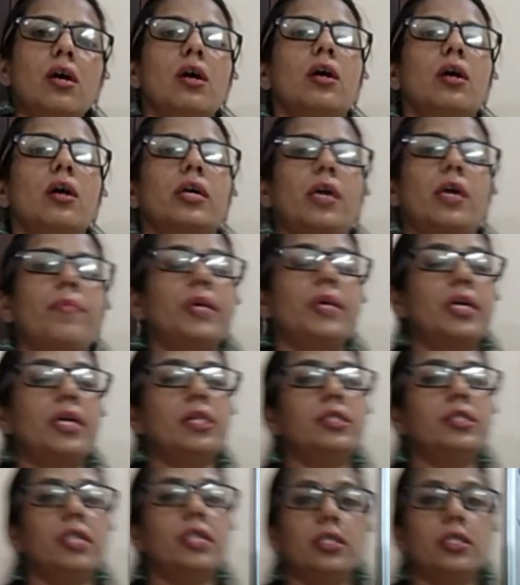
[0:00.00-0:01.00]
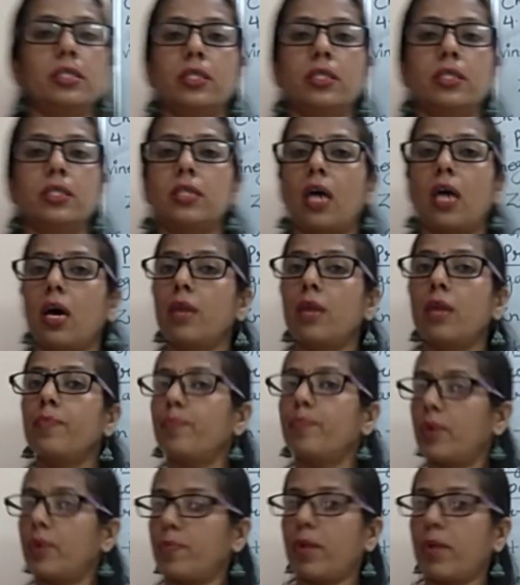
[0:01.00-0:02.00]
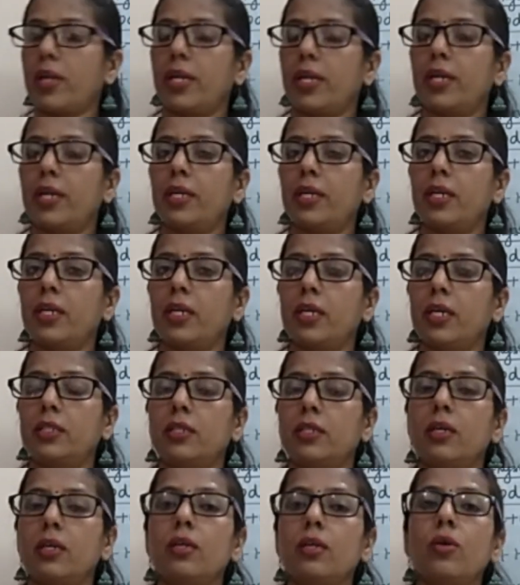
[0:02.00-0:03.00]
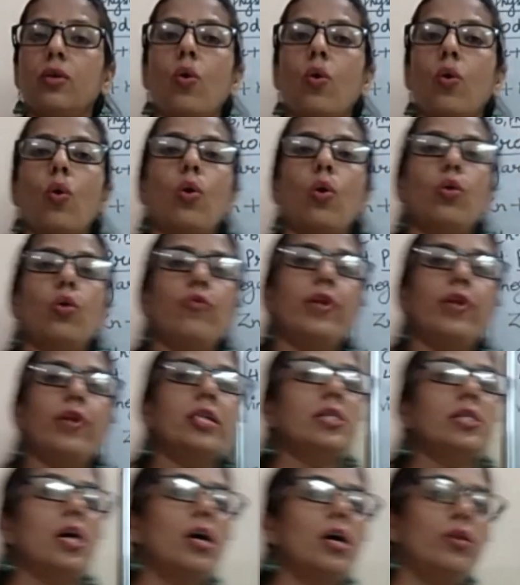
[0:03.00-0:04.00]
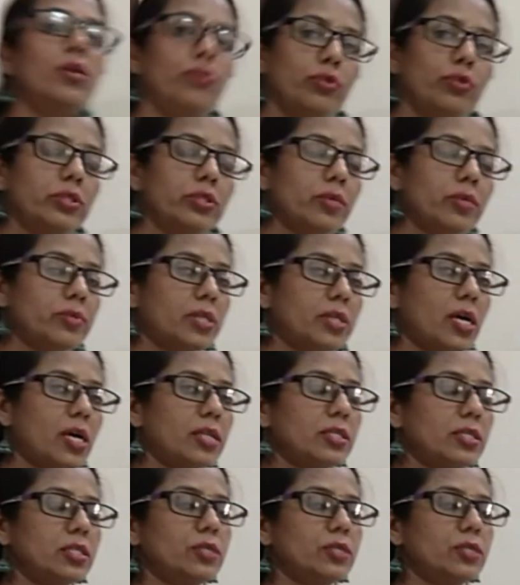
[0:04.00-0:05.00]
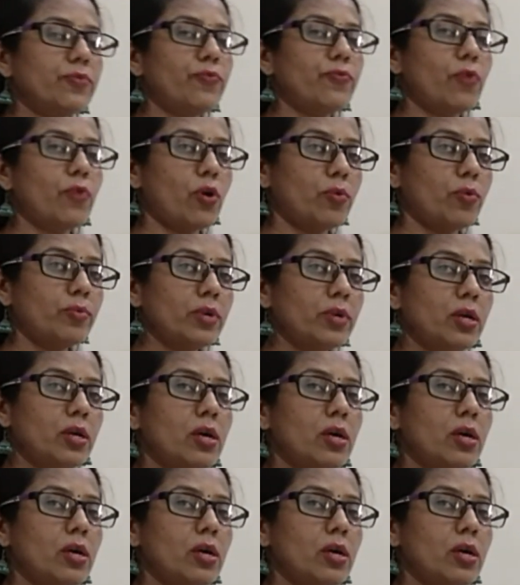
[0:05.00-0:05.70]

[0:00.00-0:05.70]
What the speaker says: chemical changes are permanent in nature, always a new substance is formed,